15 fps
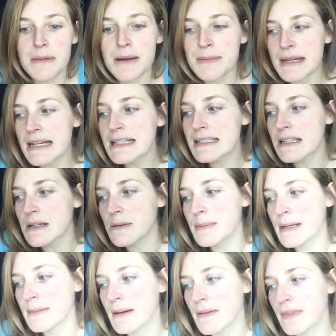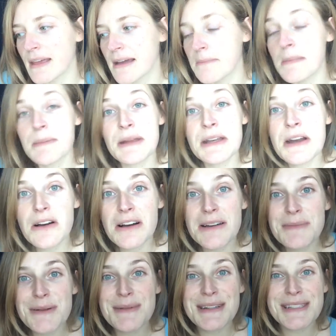maybe it is a little bit about them, maybe
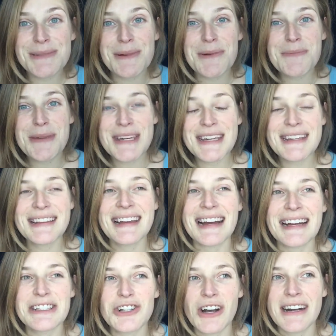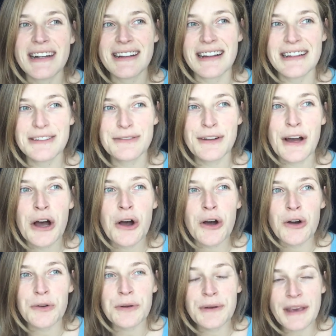not, maybe it's about me. Like I try to kind of
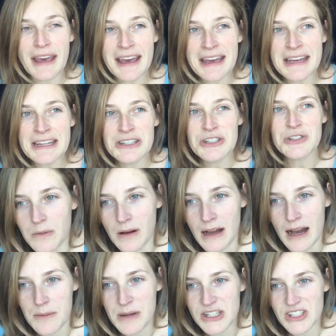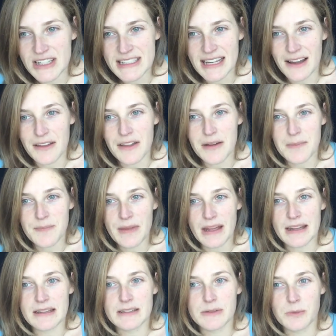gauge how much I tell them
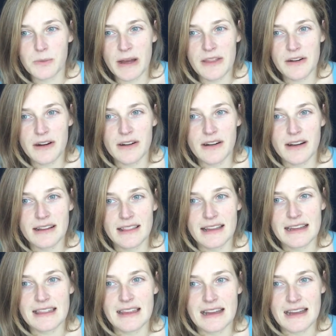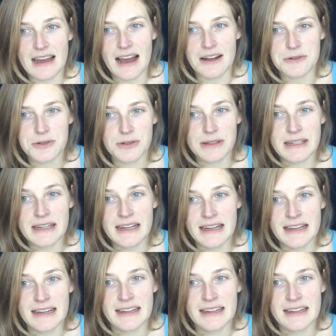and whether or not like they actually